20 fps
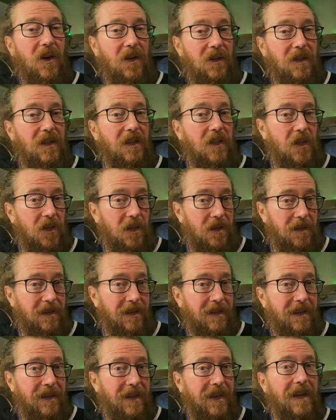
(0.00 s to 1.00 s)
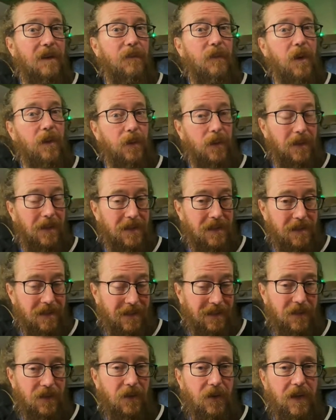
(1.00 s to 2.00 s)
all along and we were
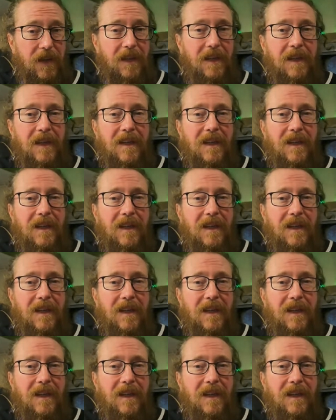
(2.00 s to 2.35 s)
listening to it.